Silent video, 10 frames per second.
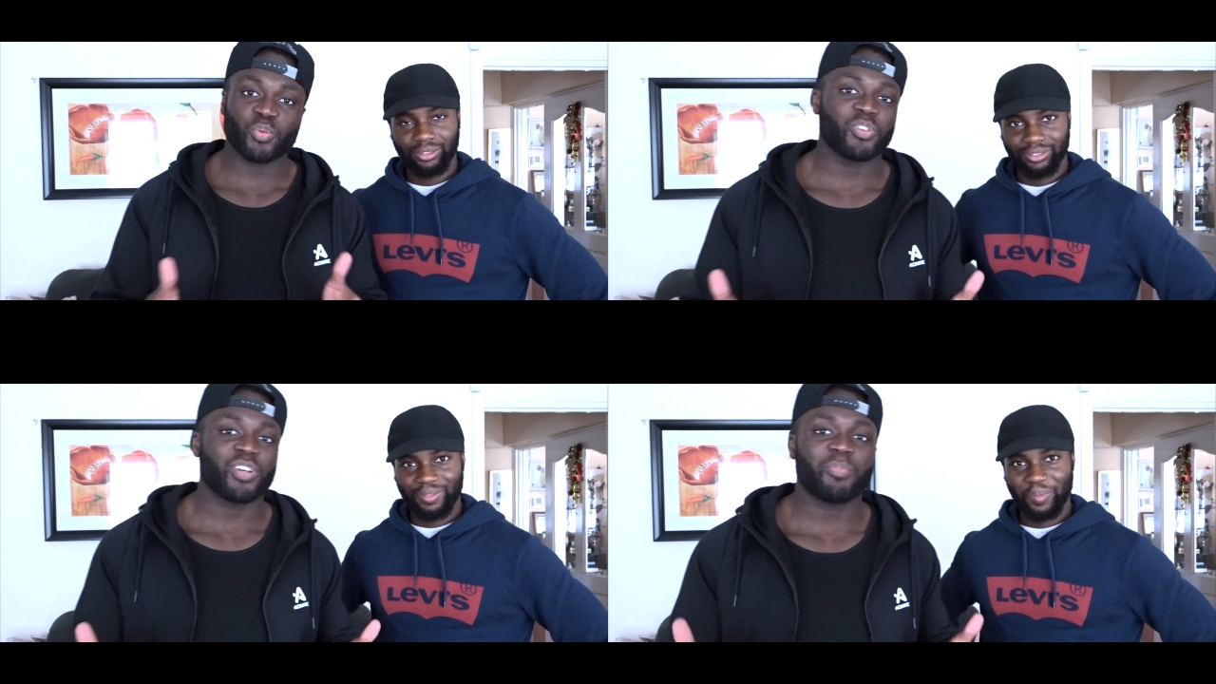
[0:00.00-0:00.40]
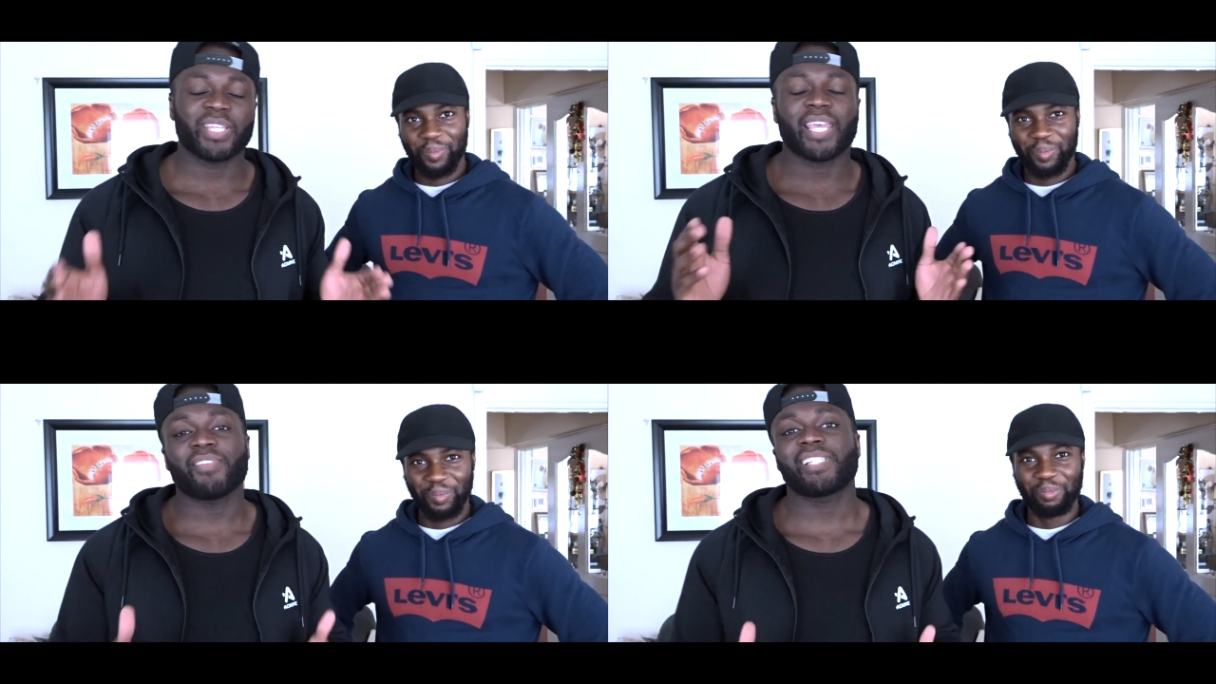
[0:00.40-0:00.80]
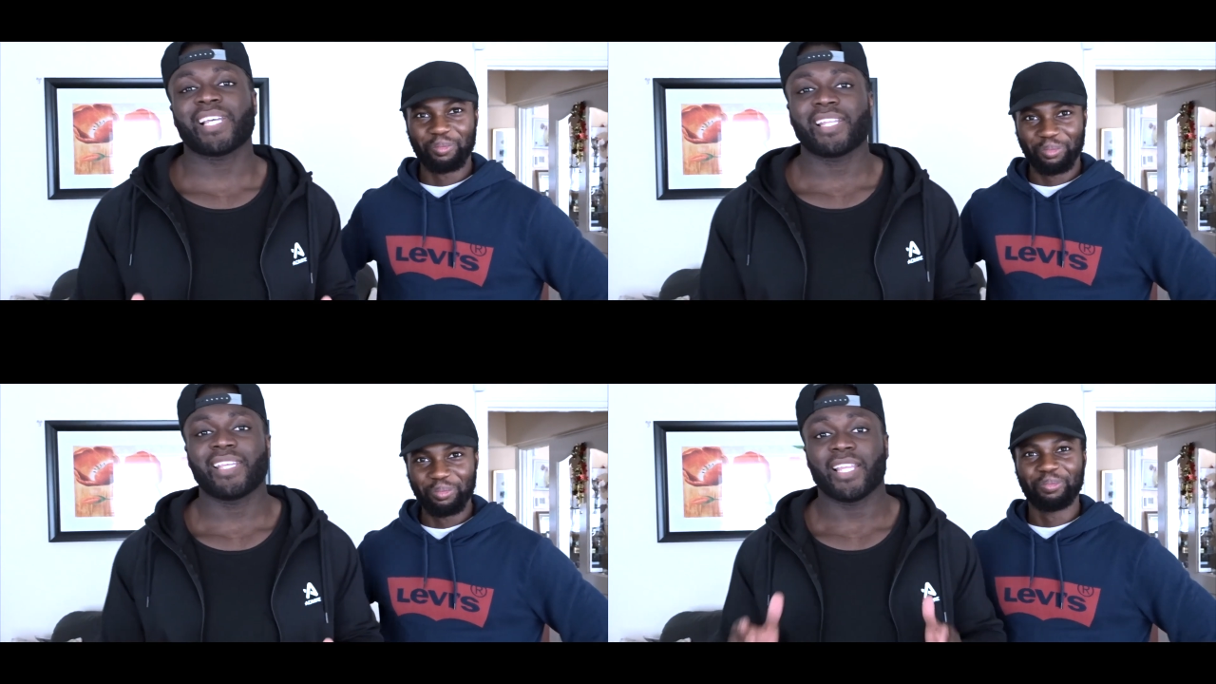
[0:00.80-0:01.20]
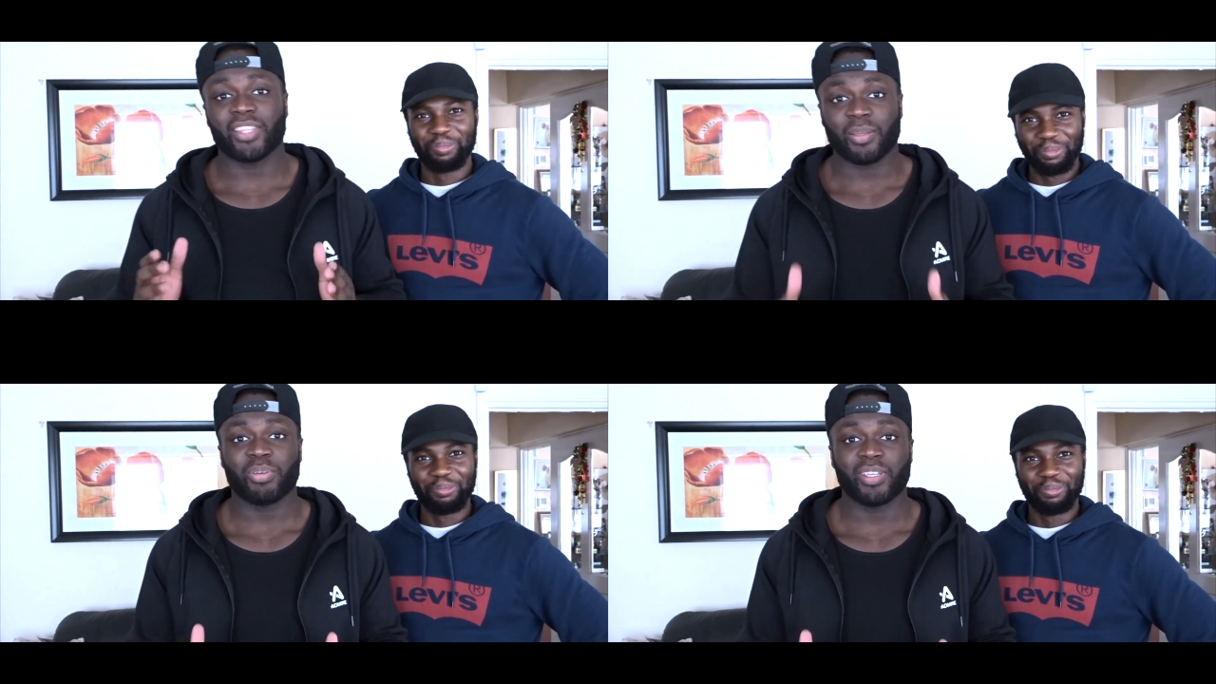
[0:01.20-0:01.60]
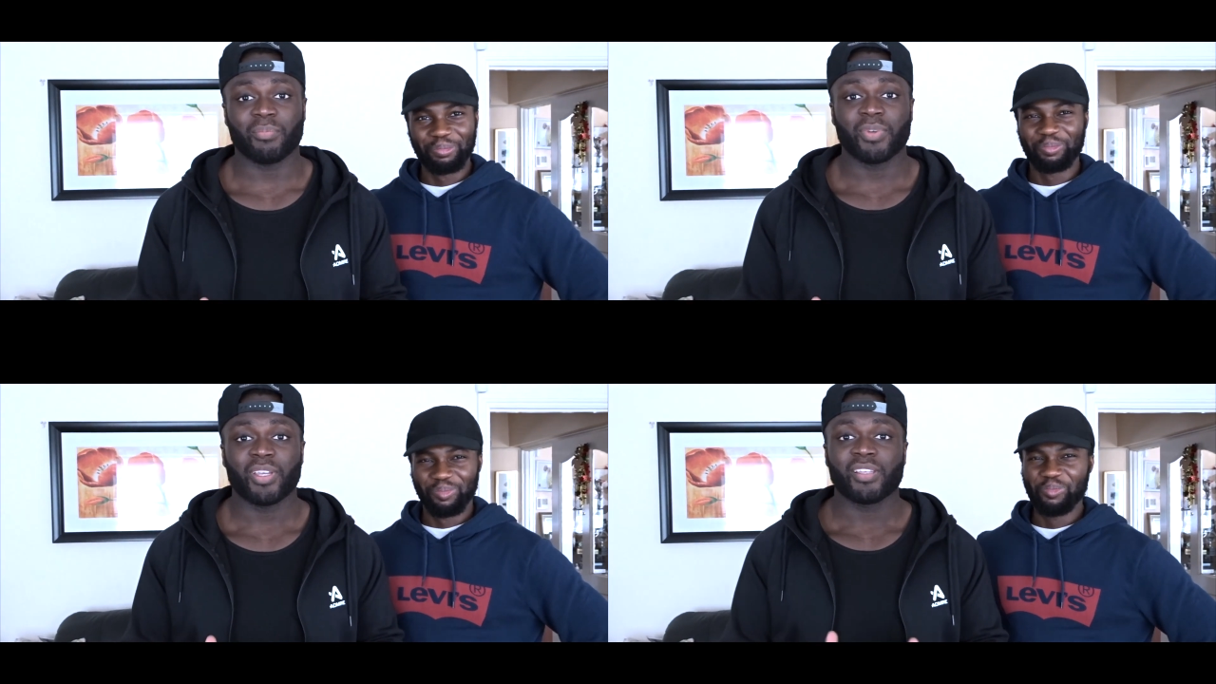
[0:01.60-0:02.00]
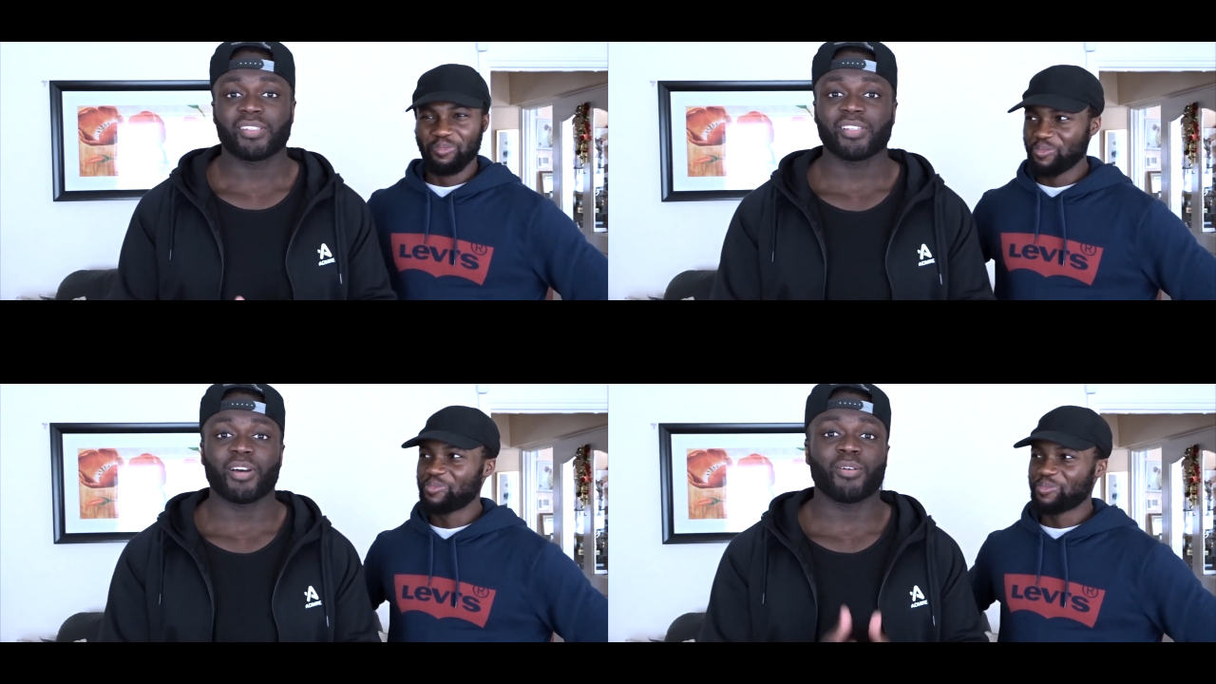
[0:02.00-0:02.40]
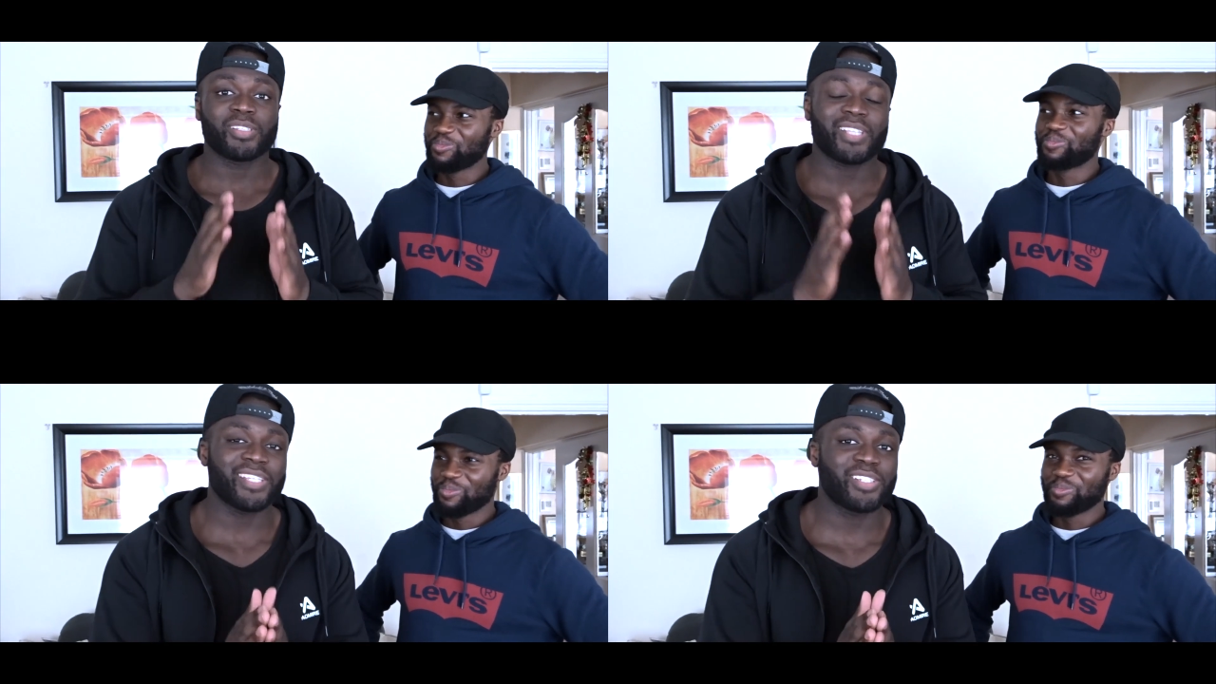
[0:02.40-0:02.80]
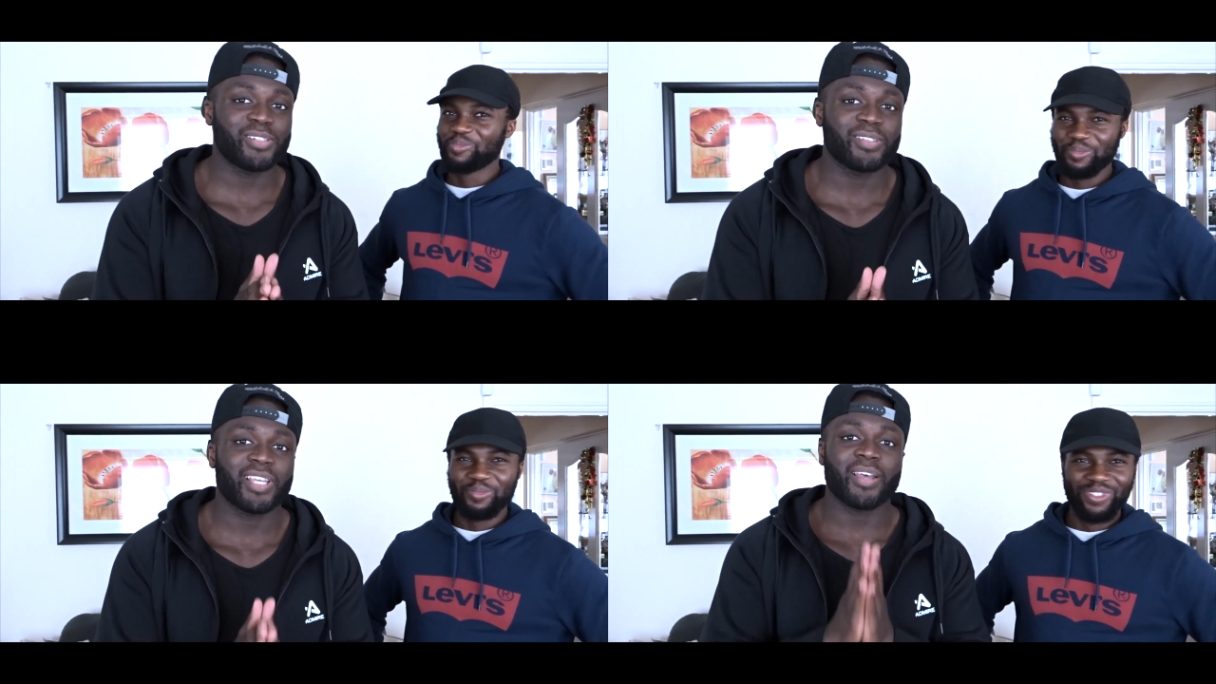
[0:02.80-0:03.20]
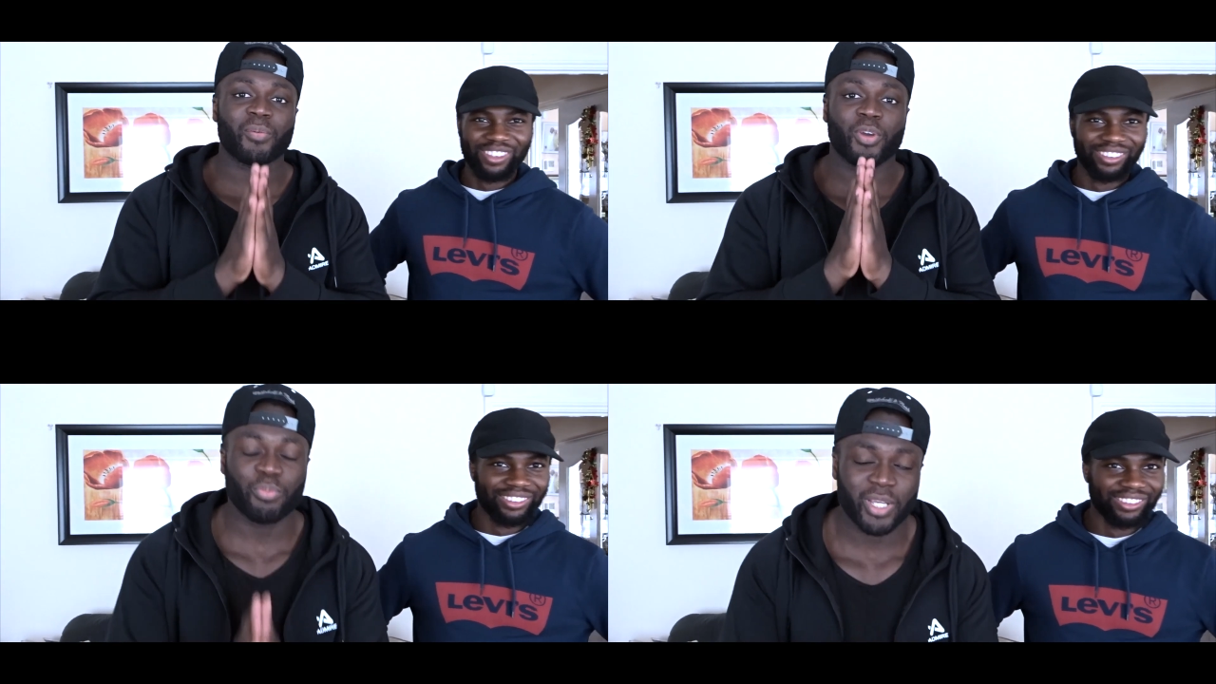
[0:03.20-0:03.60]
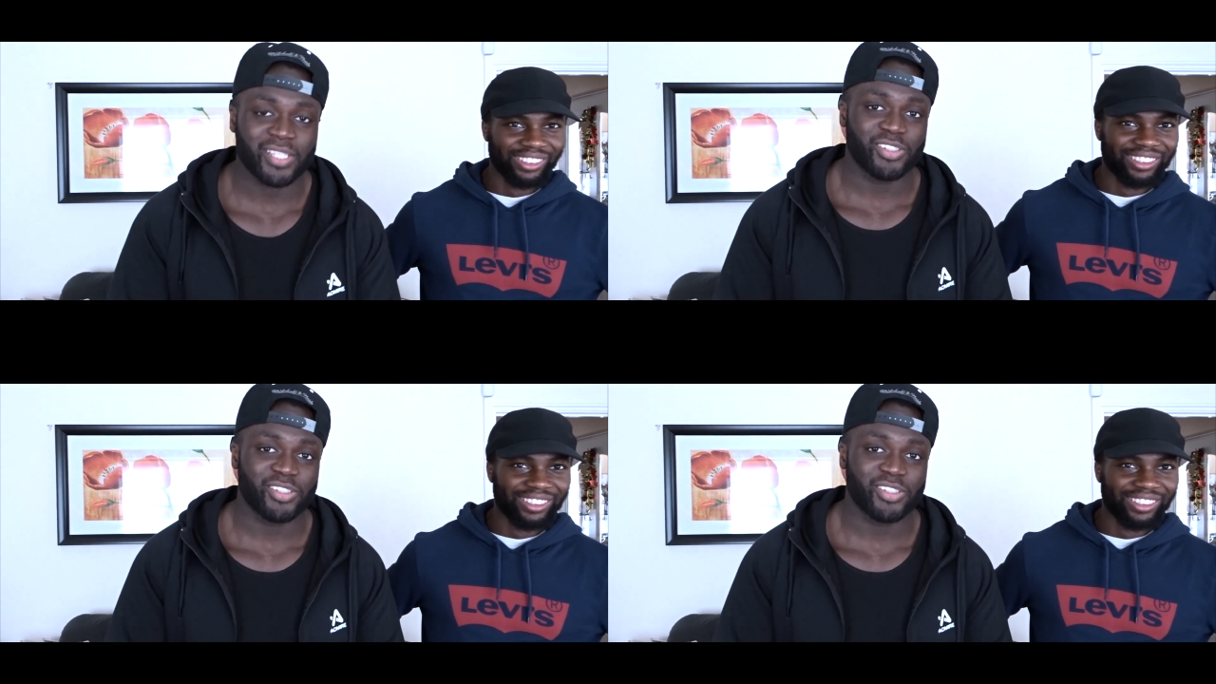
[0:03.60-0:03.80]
Speaker 1: will be dropping every Saturday at nine P M So stay tuned and we hope you guys